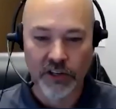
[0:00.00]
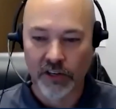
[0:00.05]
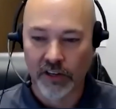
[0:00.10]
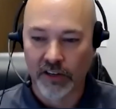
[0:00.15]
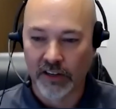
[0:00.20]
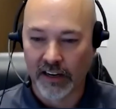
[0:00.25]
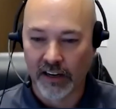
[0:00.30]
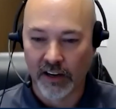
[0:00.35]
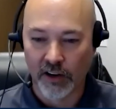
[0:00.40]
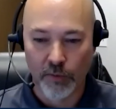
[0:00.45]
And
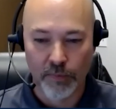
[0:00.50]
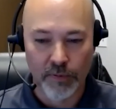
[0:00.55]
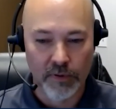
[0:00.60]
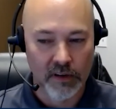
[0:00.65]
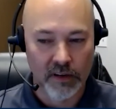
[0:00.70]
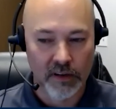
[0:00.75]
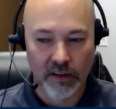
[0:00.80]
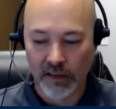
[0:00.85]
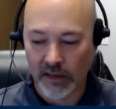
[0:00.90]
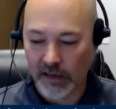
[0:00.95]
I hope
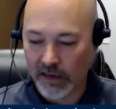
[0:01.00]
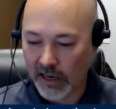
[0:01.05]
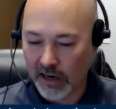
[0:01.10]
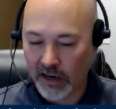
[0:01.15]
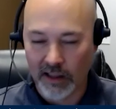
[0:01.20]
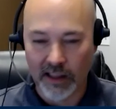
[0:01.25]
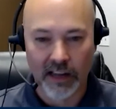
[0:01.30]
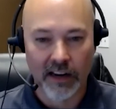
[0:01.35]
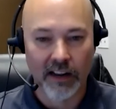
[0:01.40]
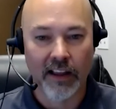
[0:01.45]
you get a
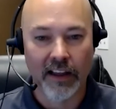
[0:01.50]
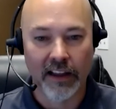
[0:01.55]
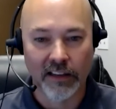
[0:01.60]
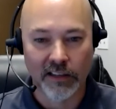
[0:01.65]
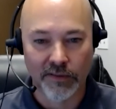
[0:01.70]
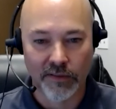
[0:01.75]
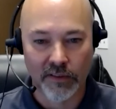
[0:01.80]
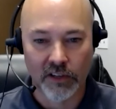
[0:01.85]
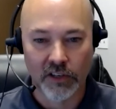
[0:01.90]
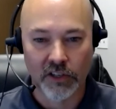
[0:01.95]
lot of likes
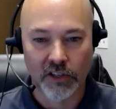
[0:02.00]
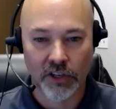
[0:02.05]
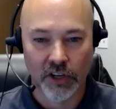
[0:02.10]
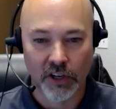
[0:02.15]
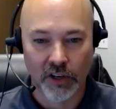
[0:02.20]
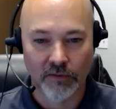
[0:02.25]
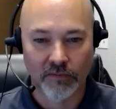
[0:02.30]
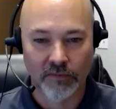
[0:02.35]
for this show.